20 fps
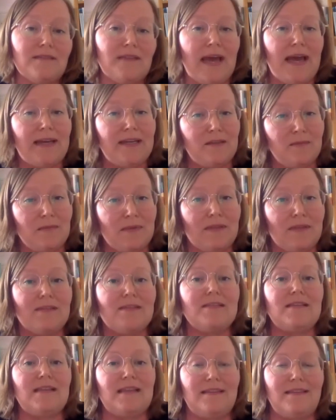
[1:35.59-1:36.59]
the
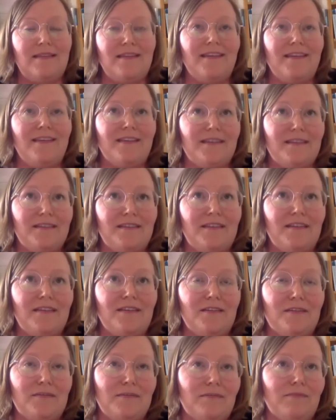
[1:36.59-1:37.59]
animals and
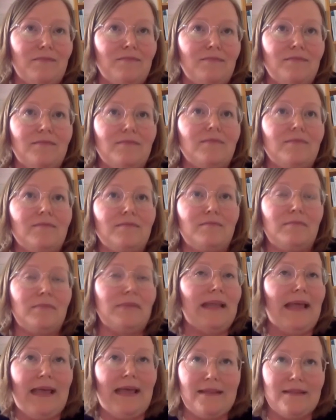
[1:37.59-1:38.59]
the
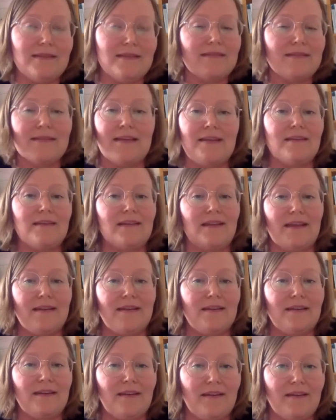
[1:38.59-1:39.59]
plants
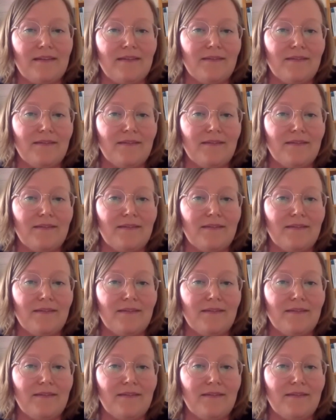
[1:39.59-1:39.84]
and